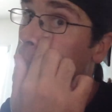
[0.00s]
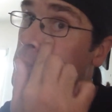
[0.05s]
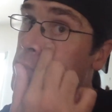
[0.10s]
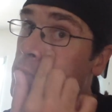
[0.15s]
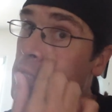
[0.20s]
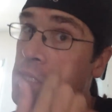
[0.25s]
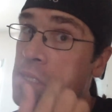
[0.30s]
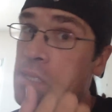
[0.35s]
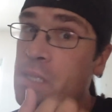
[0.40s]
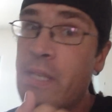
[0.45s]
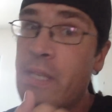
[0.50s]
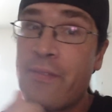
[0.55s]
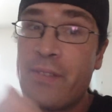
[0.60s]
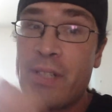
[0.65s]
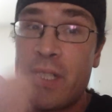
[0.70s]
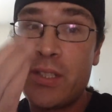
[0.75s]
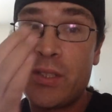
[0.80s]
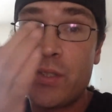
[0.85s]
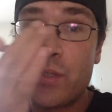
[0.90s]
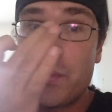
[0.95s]
It's at
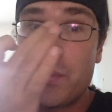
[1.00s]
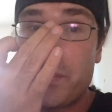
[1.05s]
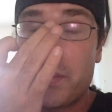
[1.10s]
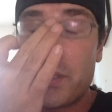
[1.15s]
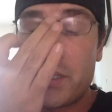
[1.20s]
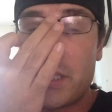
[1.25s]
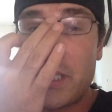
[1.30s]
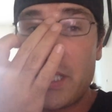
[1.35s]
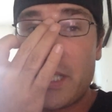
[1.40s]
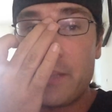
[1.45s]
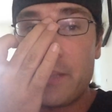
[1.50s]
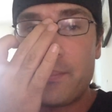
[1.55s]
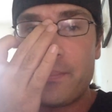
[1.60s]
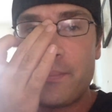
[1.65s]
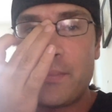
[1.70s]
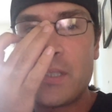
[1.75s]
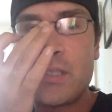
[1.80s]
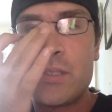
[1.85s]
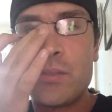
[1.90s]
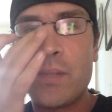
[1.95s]
seventy-two percent.
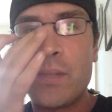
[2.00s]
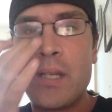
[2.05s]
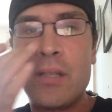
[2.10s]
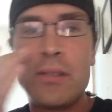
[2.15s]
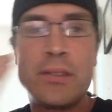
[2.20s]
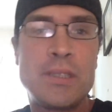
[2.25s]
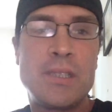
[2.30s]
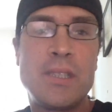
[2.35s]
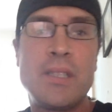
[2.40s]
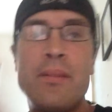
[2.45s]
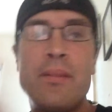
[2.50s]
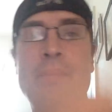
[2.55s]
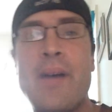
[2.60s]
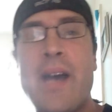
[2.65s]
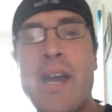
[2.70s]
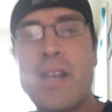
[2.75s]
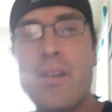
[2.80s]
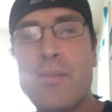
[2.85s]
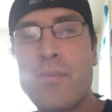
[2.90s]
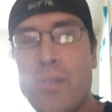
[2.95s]
That's why I was in the
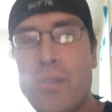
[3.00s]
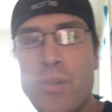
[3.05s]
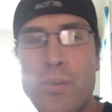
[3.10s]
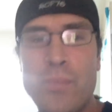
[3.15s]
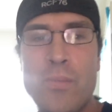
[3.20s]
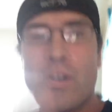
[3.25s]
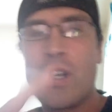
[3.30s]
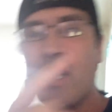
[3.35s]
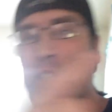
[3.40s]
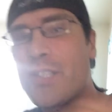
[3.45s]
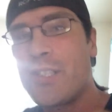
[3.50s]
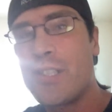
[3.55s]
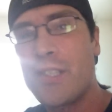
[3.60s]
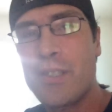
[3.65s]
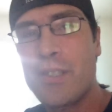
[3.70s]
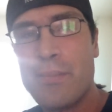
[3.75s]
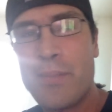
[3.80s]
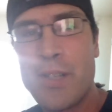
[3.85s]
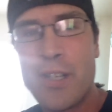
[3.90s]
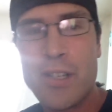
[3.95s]
back room
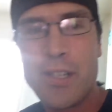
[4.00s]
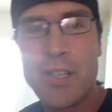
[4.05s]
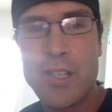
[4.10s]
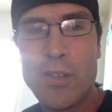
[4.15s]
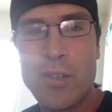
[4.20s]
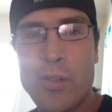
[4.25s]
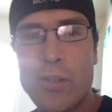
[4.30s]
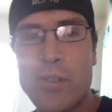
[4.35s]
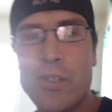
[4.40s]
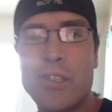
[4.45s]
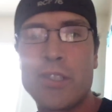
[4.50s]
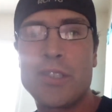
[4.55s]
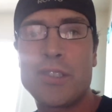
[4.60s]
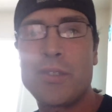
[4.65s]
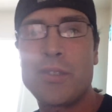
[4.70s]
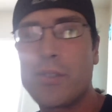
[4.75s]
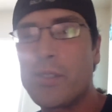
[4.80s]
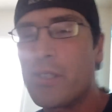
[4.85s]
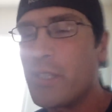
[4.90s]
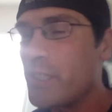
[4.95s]
watching American Horror
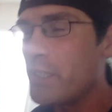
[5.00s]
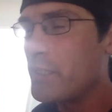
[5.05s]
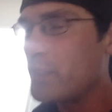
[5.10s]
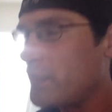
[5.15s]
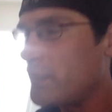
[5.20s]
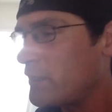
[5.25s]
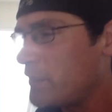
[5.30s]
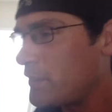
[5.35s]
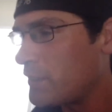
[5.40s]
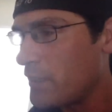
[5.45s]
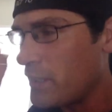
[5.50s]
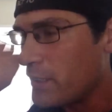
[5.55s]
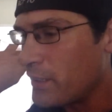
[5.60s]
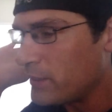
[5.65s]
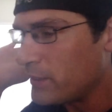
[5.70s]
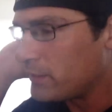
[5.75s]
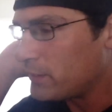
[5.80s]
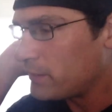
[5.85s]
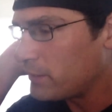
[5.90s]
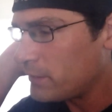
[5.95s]
Story, just to
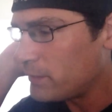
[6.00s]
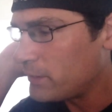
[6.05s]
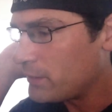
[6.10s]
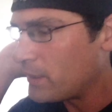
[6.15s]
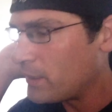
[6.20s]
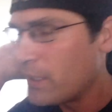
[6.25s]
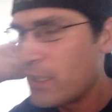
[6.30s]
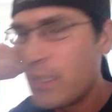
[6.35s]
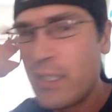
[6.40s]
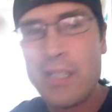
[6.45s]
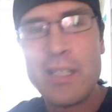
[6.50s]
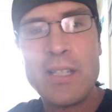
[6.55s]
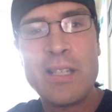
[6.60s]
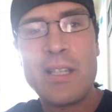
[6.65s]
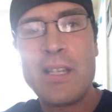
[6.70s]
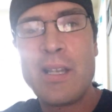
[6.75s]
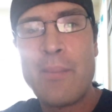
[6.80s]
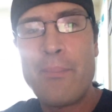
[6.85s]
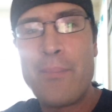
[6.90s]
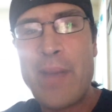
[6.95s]

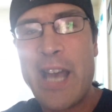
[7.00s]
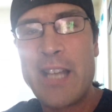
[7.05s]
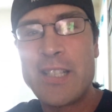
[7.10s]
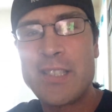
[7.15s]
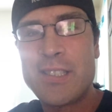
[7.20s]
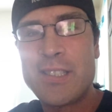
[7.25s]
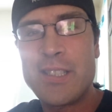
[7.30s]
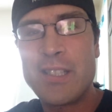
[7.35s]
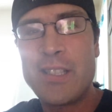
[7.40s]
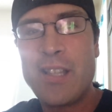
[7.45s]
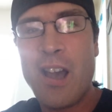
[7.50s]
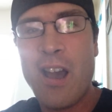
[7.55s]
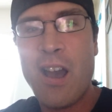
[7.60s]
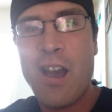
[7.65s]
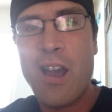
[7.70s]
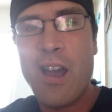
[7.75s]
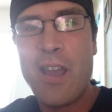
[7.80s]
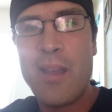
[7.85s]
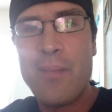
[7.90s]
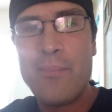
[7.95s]
pass the
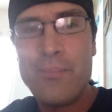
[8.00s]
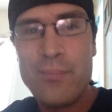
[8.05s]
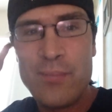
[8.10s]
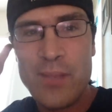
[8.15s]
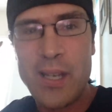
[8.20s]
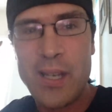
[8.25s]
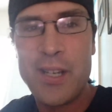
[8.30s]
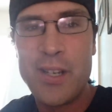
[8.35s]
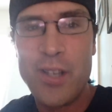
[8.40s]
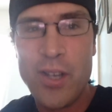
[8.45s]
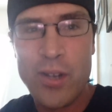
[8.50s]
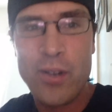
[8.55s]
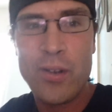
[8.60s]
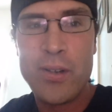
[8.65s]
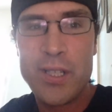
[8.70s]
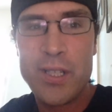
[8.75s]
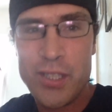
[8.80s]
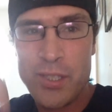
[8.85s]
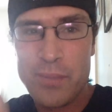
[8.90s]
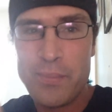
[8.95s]
time. I know
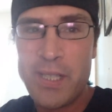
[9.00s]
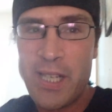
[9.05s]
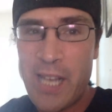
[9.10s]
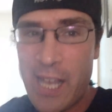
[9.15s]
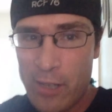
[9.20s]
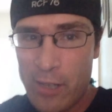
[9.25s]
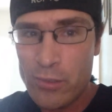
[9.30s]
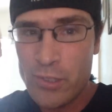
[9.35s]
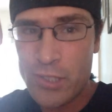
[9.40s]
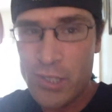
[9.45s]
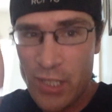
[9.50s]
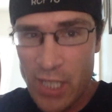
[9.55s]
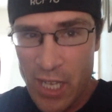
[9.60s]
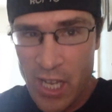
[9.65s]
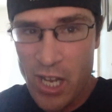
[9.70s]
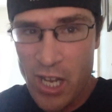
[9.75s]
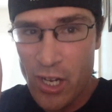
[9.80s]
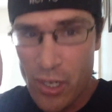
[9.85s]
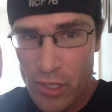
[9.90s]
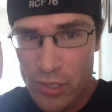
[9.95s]
I should be
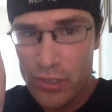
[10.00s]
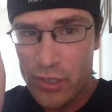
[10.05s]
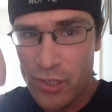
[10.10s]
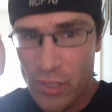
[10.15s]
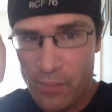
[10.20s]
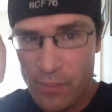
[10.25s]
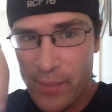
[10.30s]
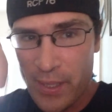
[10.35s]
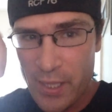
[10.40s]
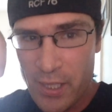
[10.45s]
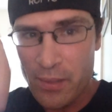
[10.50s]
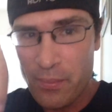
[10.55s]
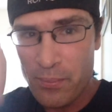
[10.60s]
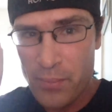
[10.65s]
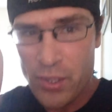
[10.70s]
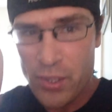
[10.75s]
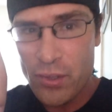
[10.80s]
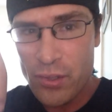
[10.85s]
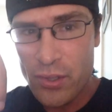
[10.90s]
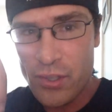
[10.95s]
downstairs on my
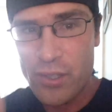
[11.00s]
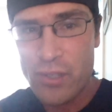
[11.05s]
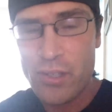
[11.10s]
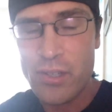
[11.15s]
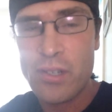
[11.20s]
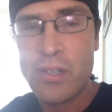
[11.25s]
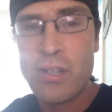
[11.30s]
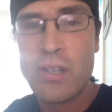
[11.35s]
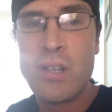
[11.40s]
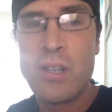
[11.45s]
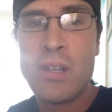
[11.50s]
computer